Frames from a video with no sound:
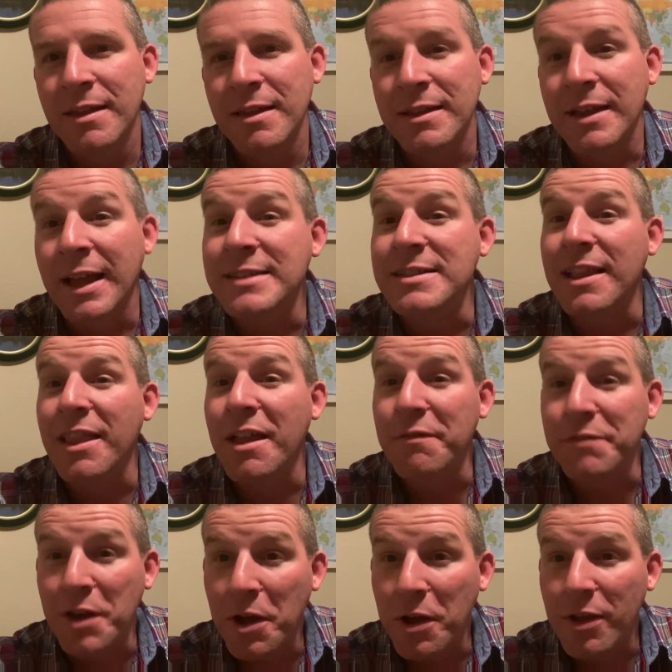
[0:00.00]
Guys, I love
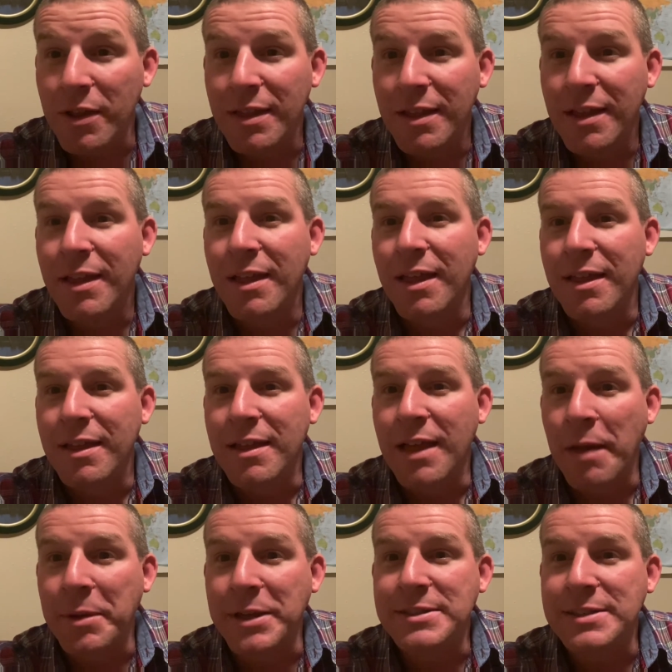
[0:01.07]
y'all.
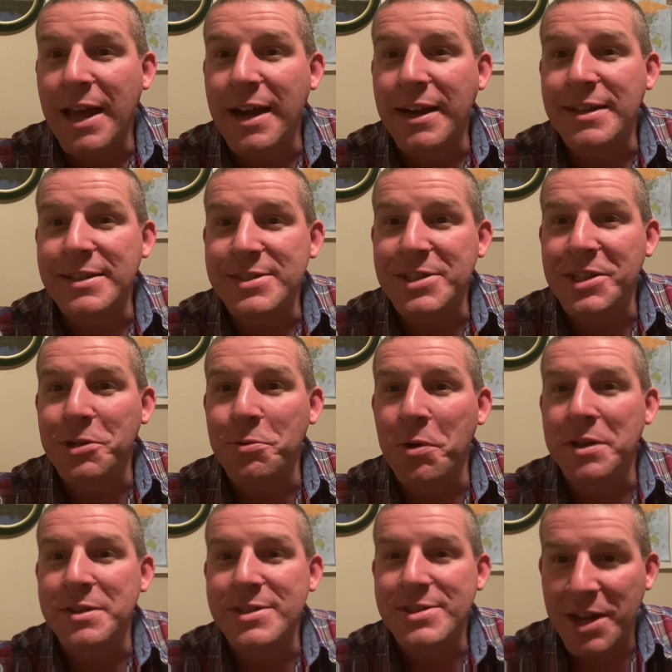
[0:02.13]
I'm excited to see you
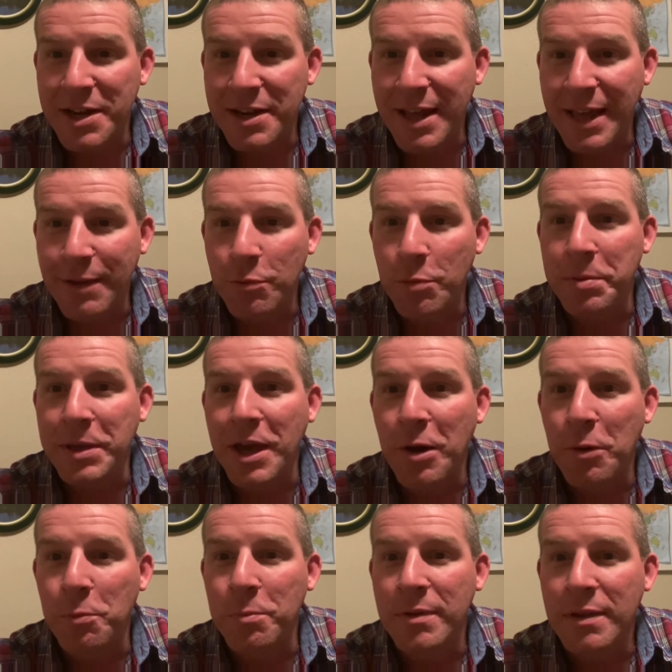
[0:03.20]
on Sunday. We'll be
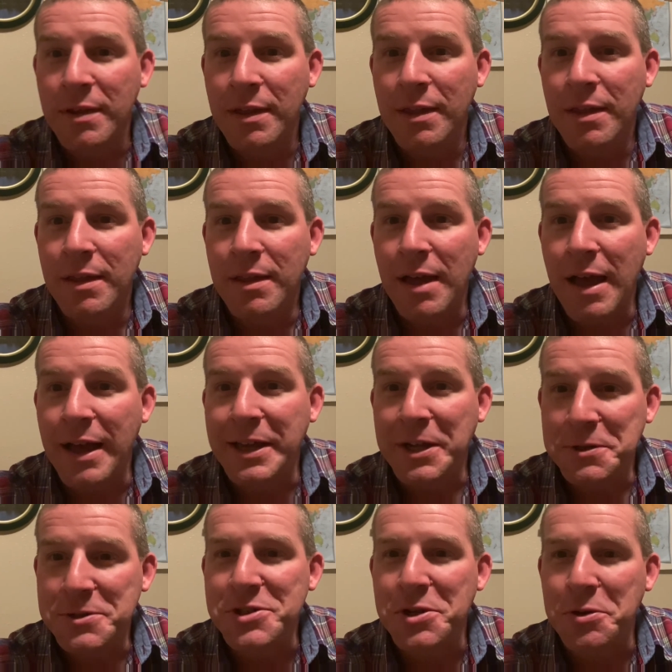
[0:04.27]
home uh, here
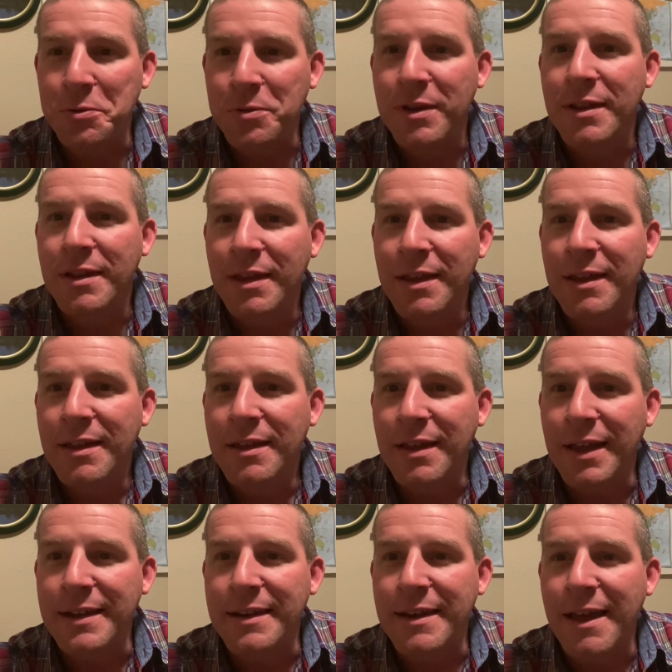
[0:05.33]
soon.
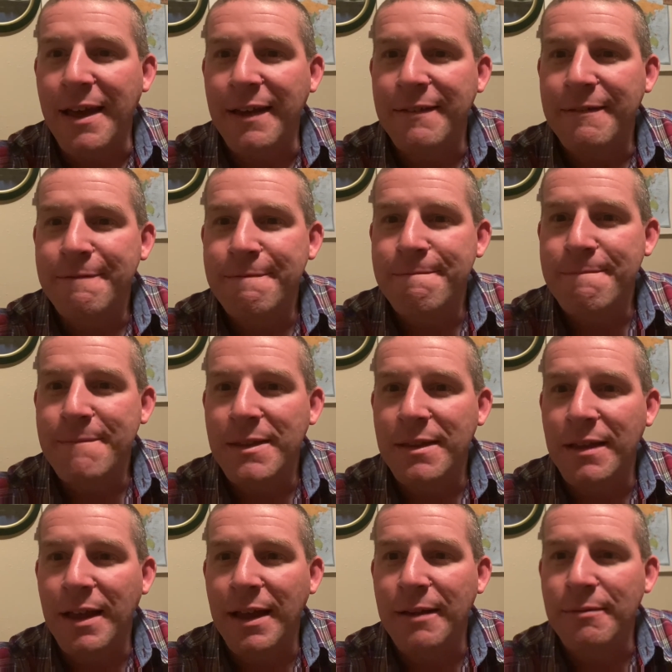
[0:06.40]
And uh,
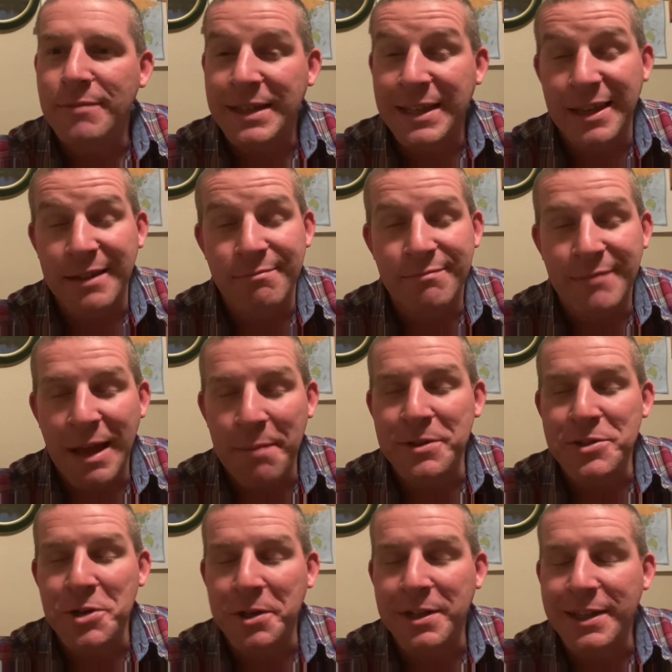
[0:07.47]
uh, again, happy
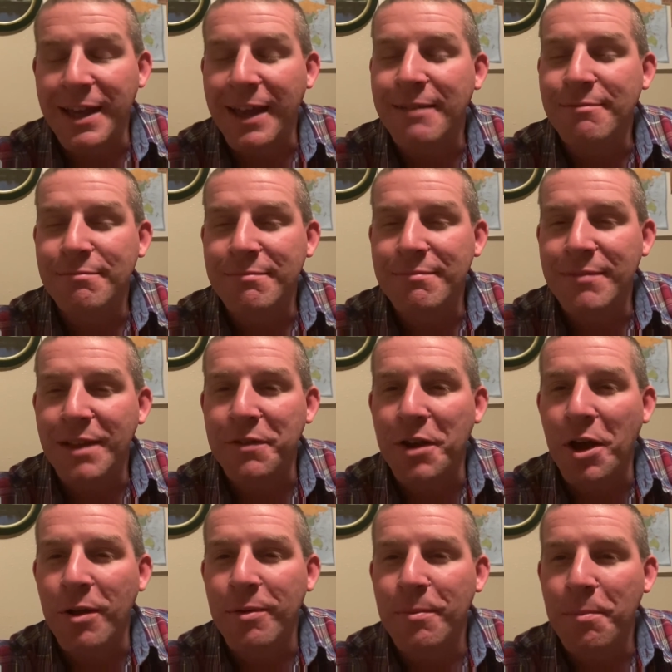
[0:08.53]
Turkey Day. Love
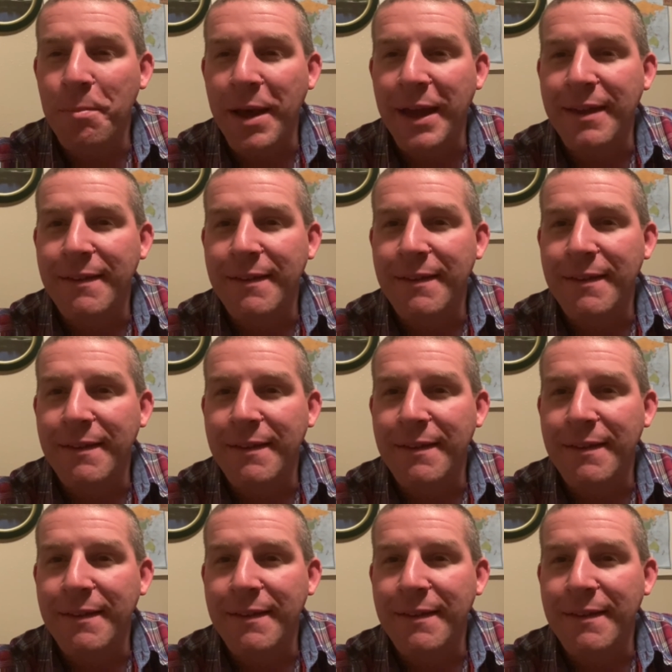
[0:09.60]
y'all. Bye.